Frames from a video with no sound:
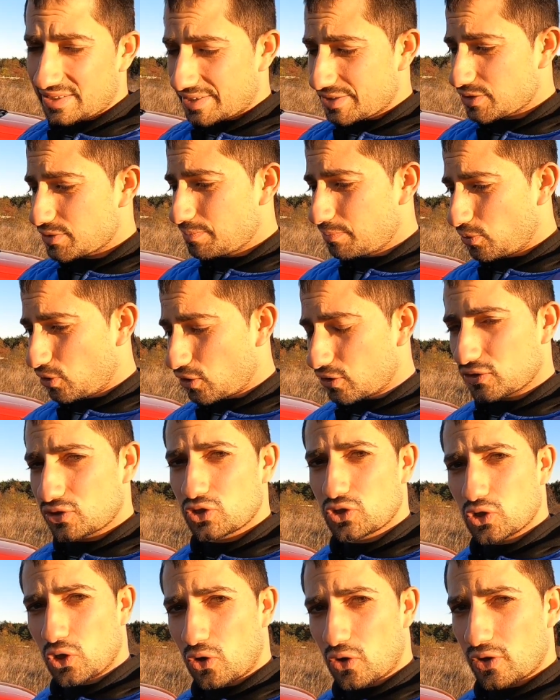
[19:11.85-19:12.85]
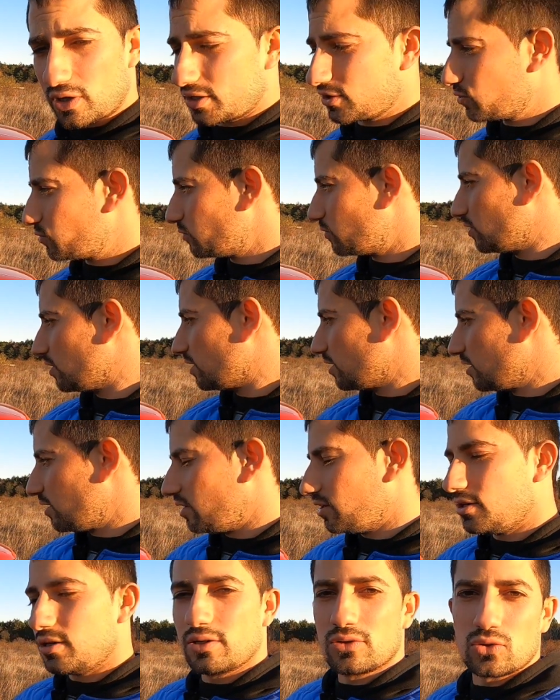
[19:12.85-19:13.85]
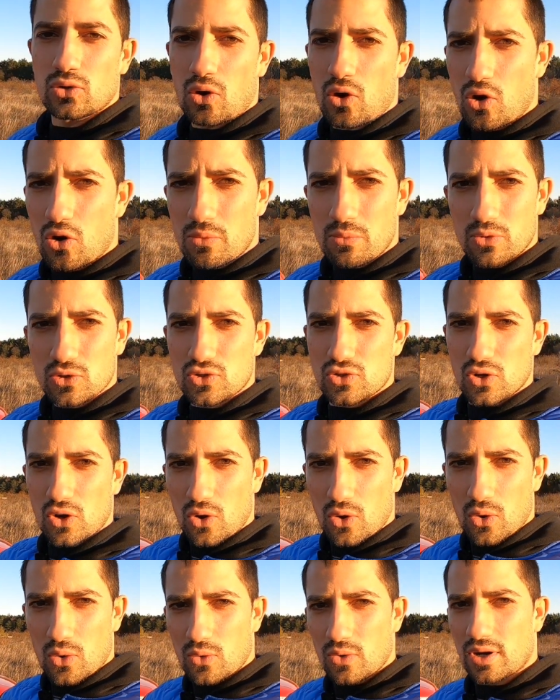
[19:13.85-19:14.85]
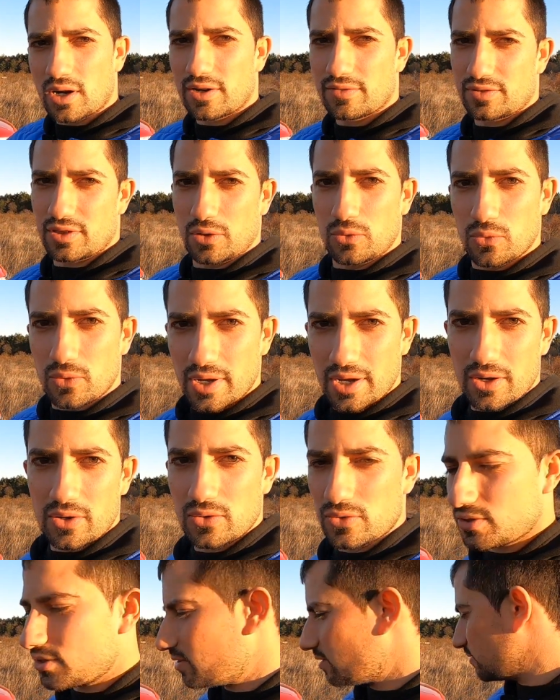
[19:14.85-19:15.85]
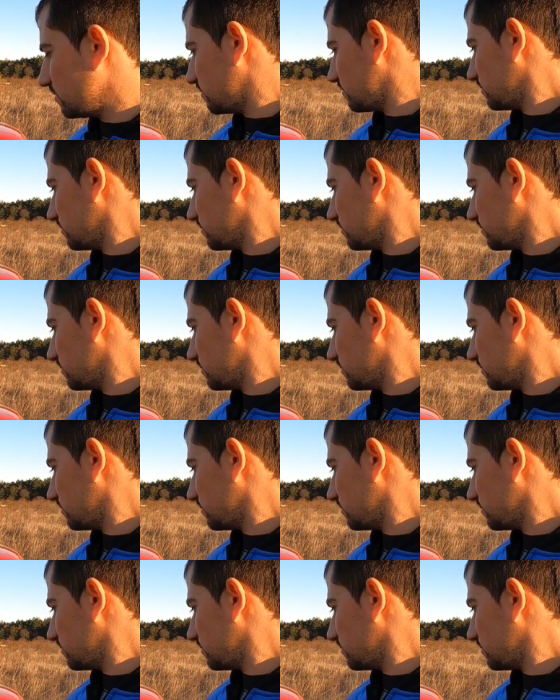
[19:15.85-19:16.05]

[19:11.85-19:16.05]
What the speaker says: transport torque to almost all of the wheels,